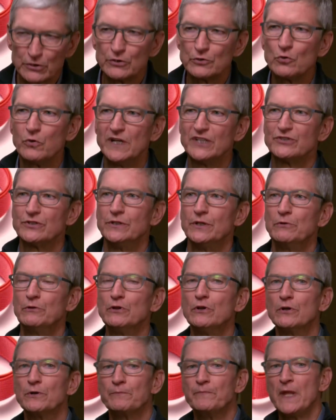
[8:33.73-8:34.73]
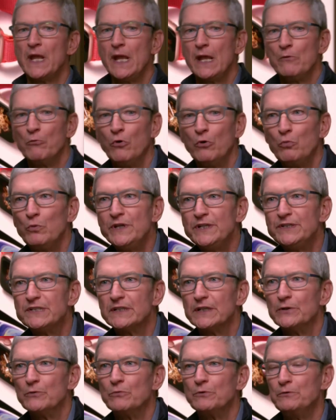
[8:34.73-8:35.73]
That's a good question. Look, what we
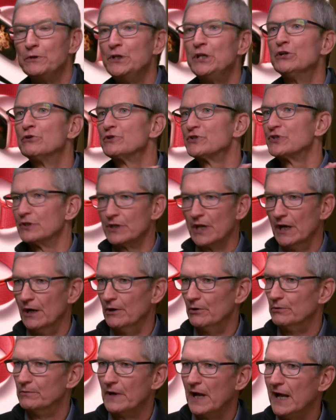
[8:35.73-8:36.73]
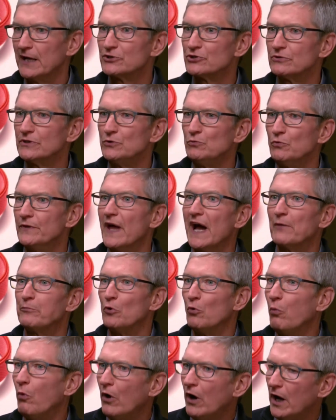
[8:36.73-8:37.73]
did years ago, actually with
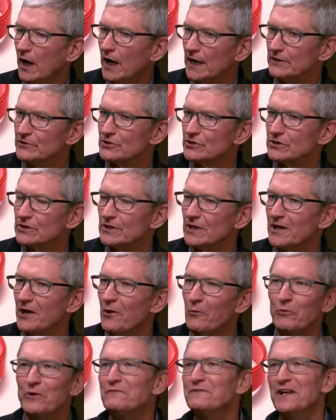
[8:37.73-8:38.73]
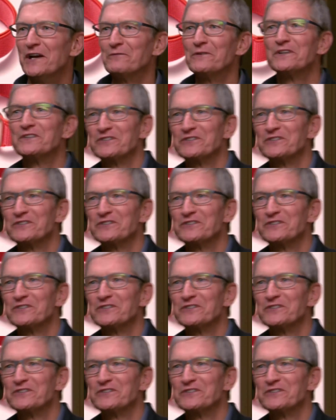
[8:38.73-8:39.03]
Apple Watch, we've never